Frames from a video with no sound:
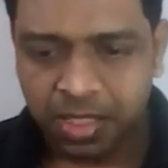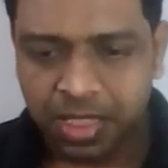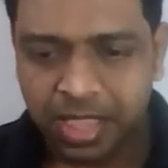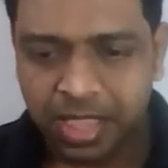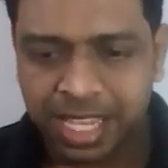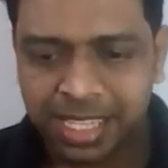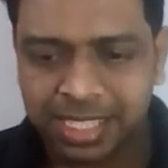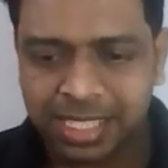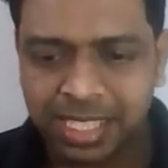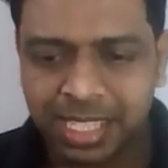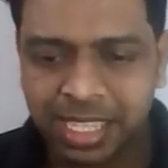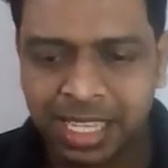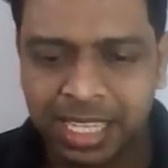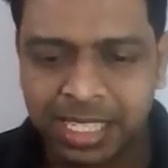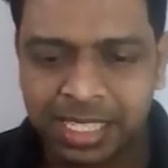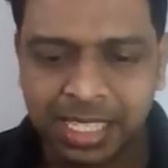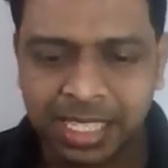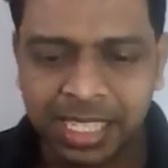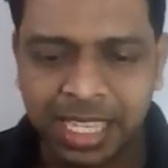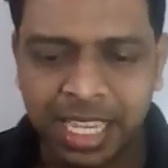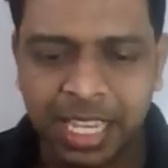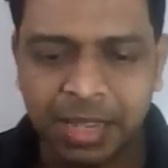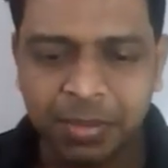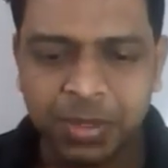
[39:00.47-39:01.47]
Thus, he
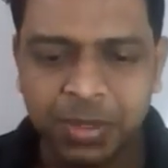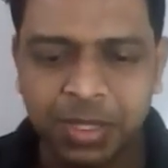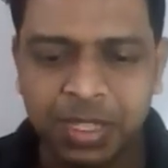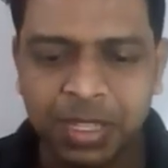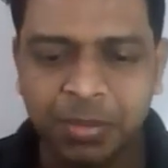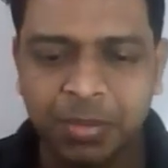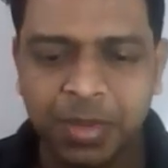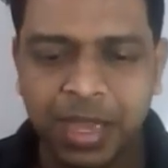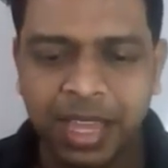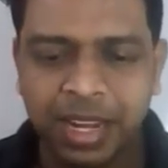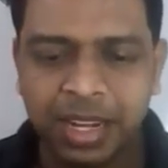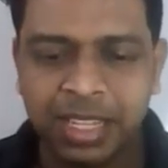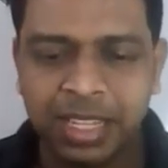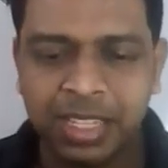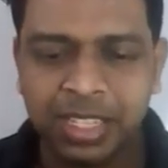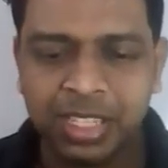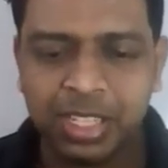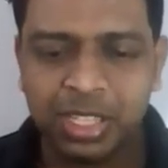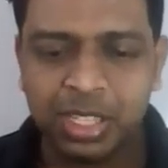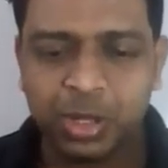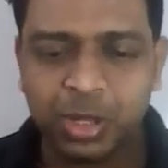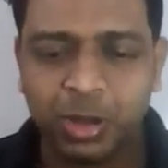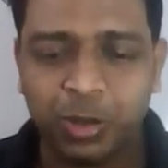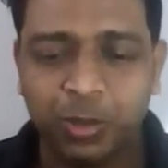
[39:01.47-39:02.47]
escaped the
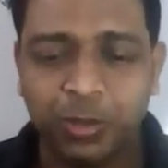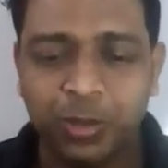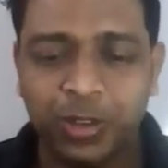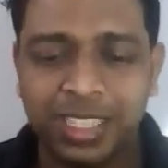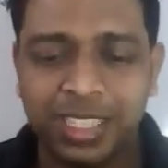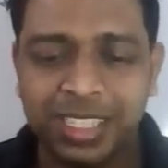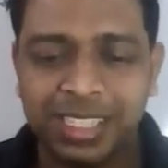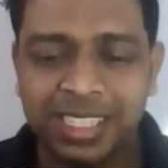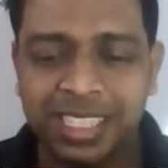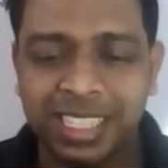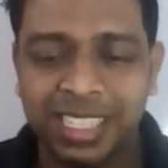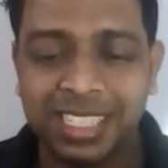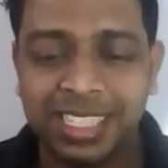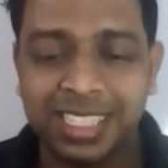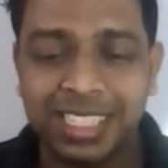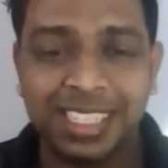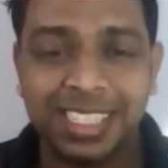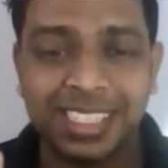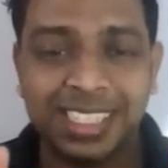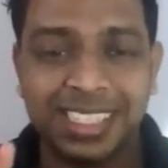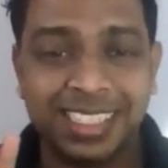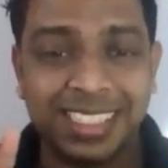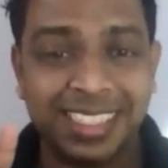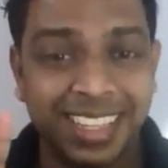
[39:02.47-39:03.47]
marriages of his
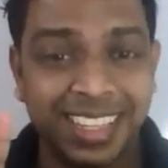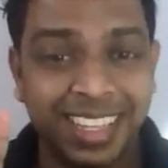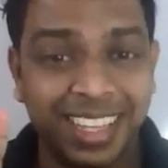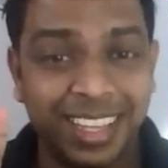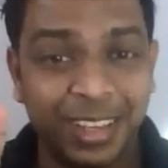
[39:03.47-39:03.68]
nieces.